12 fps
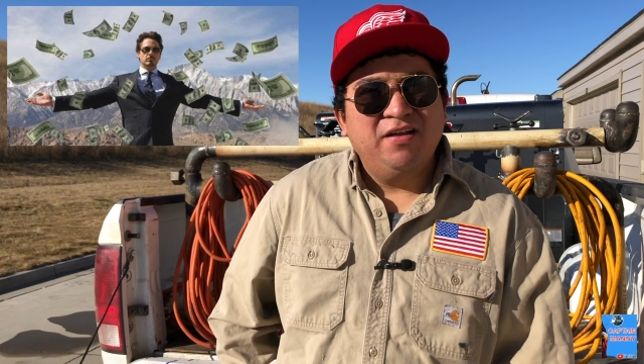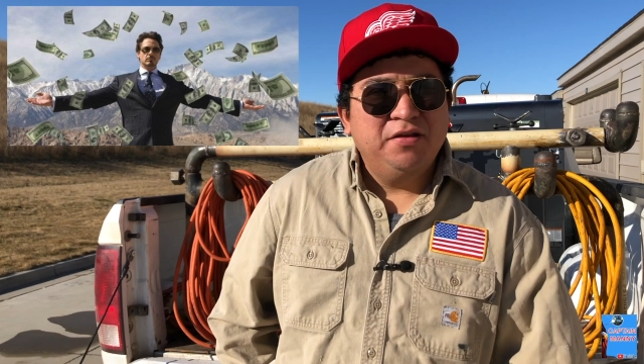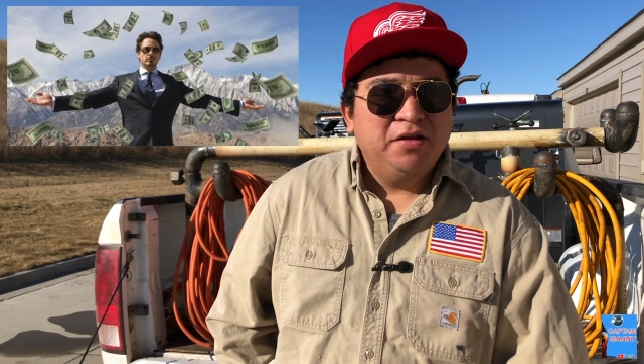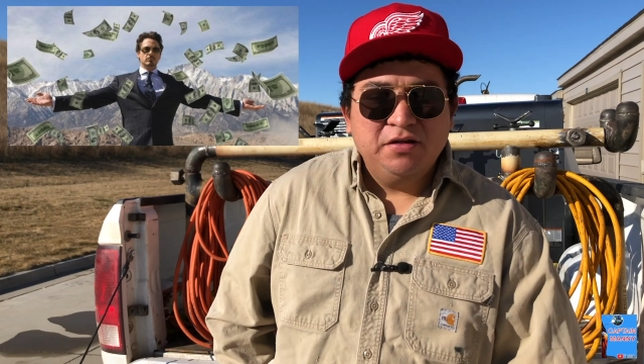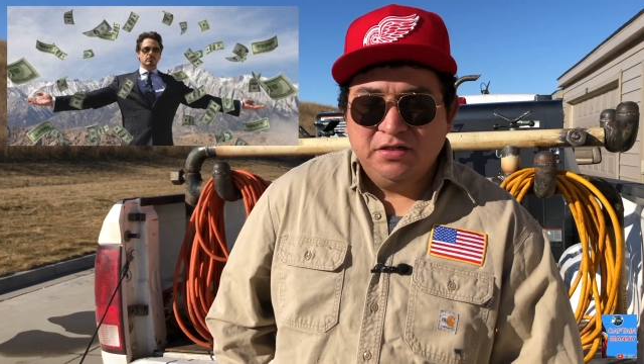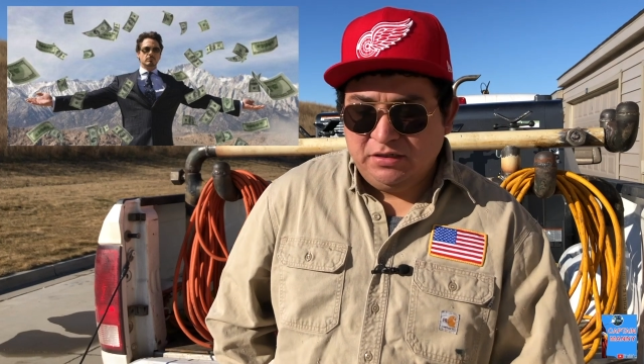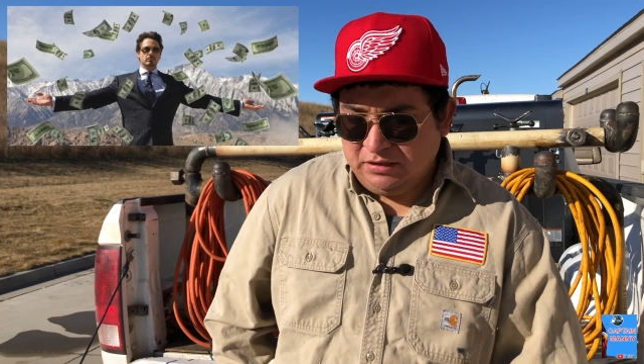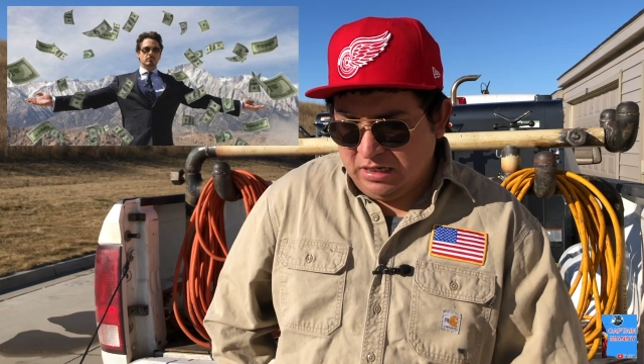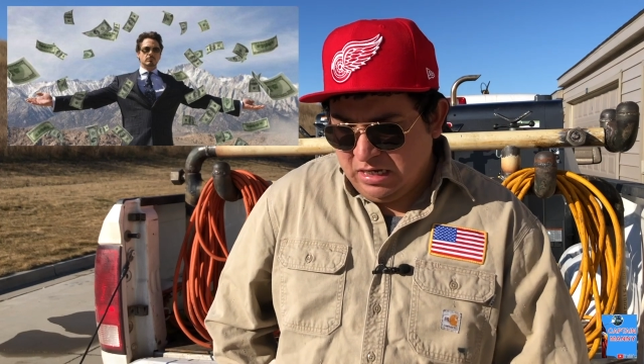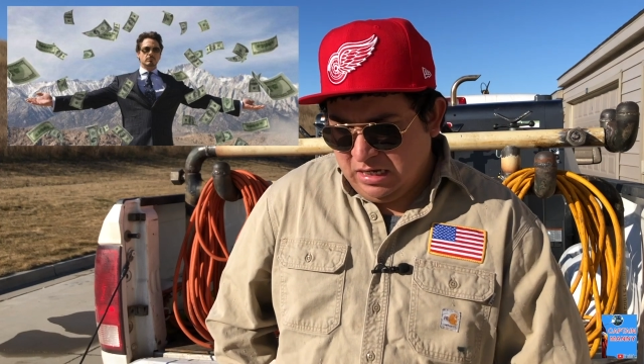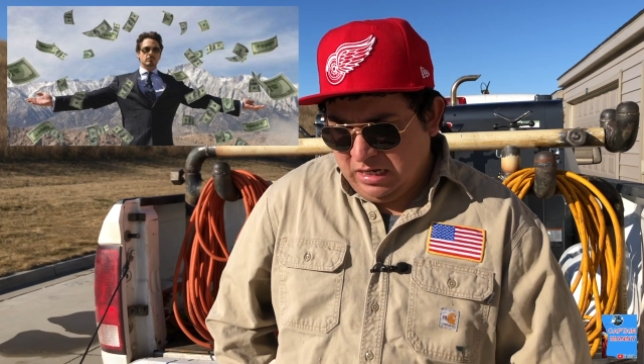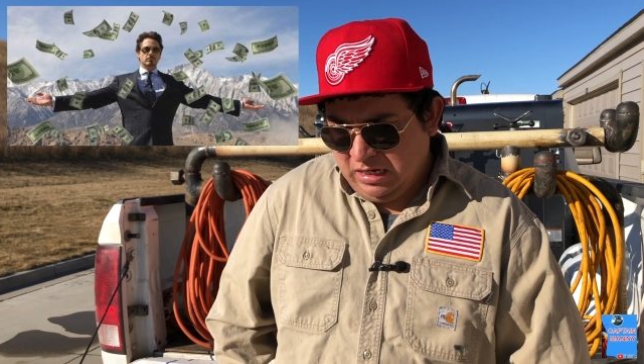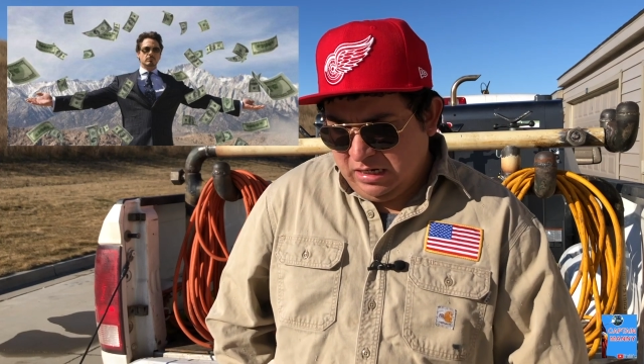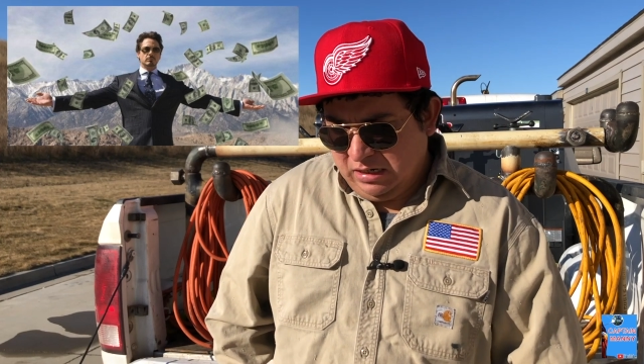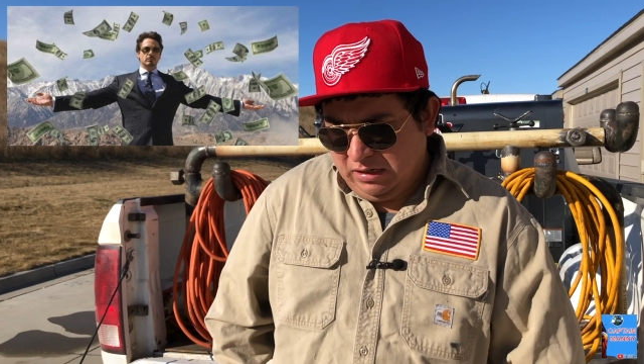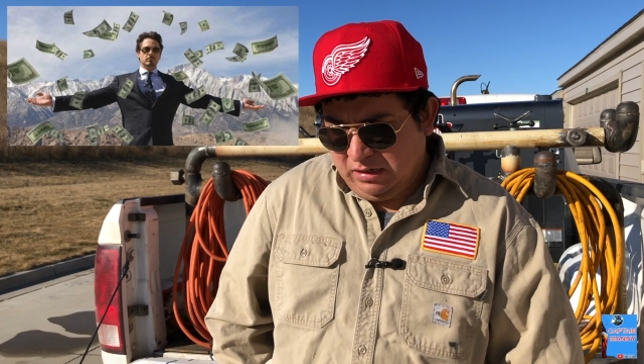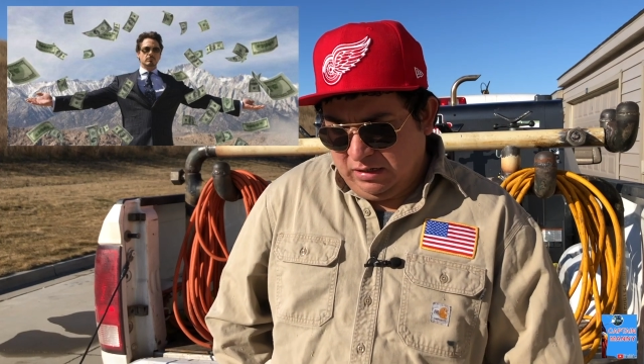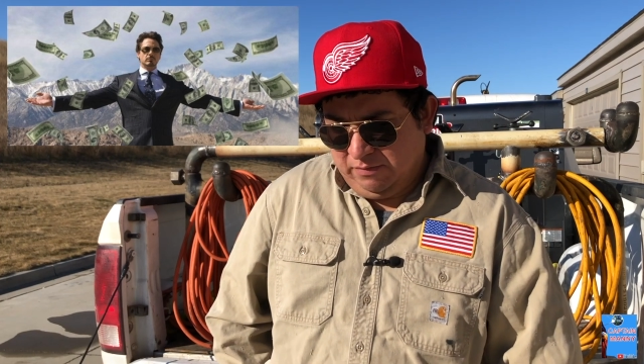of years.
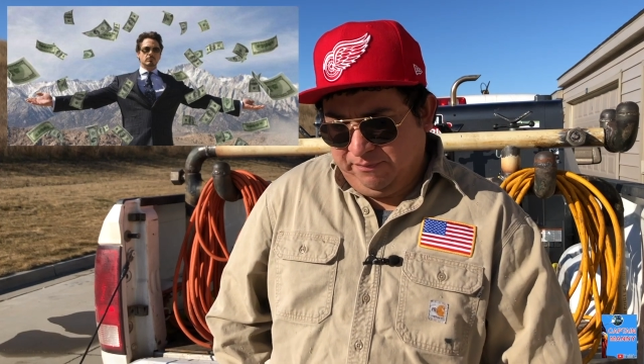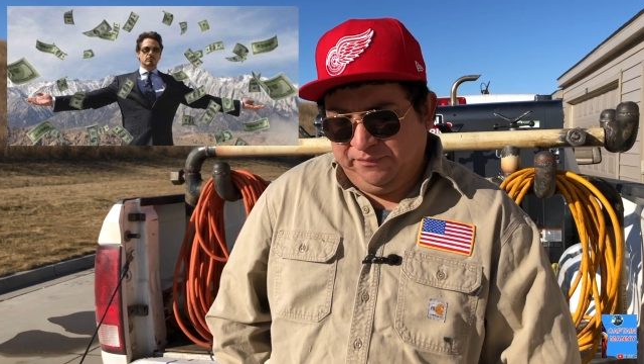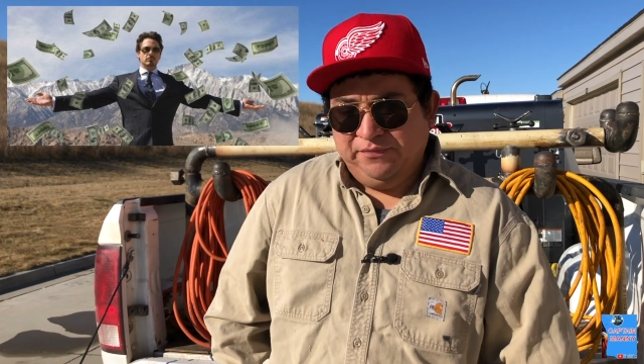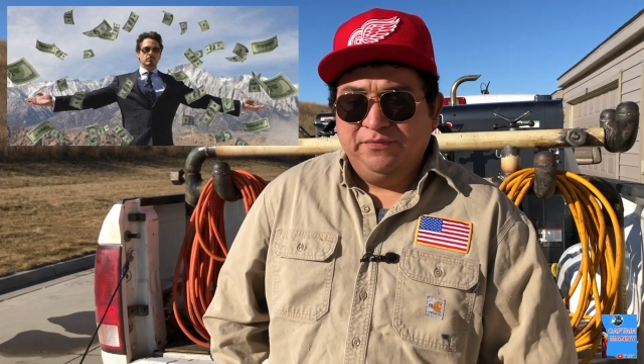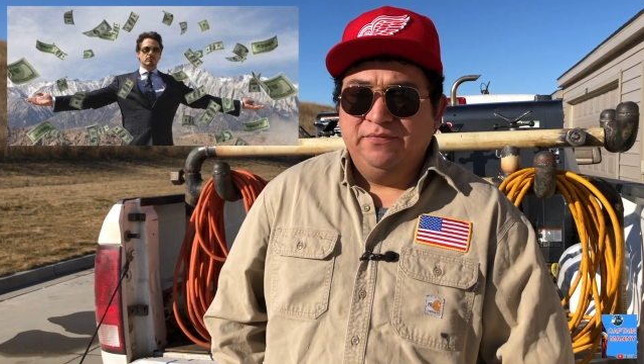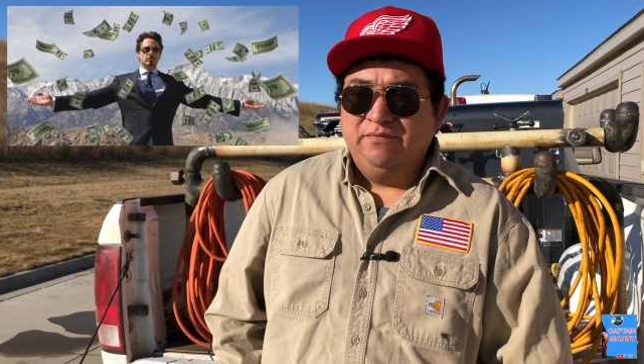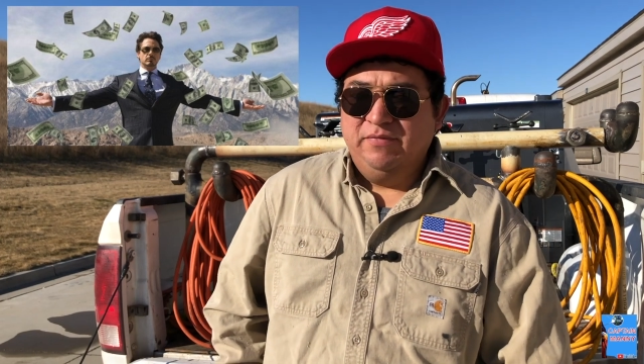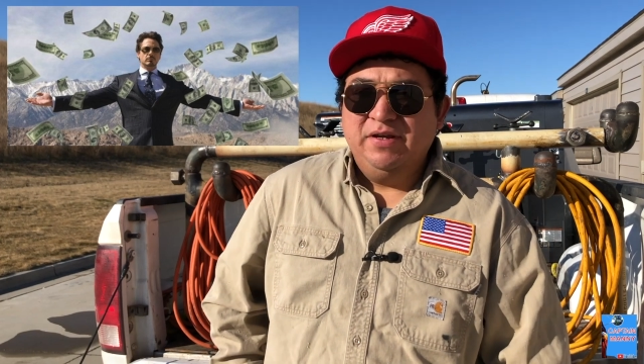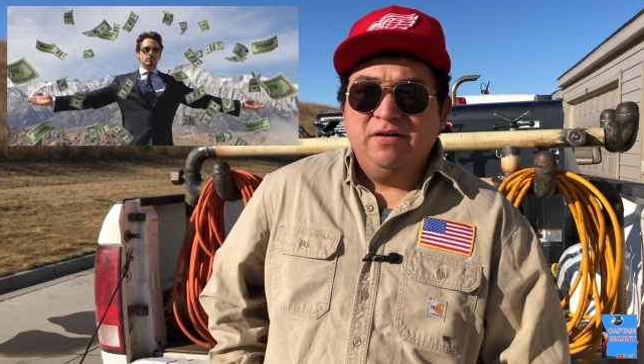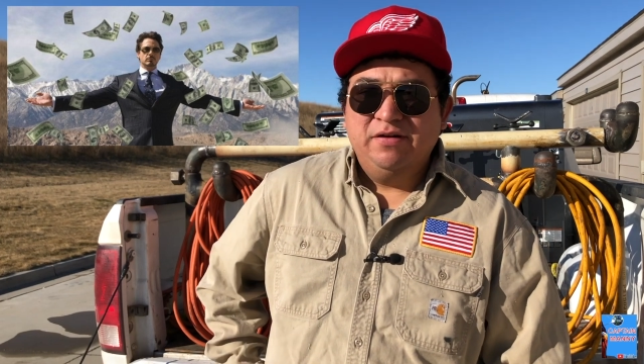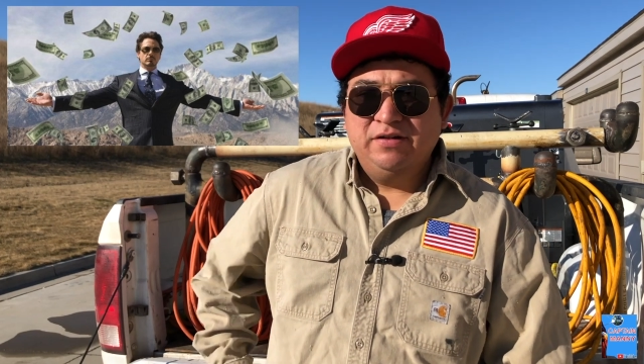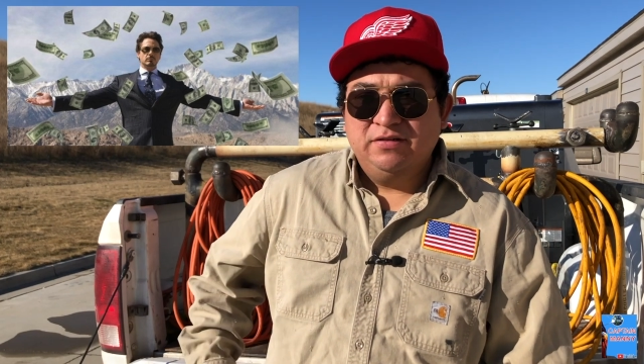Miller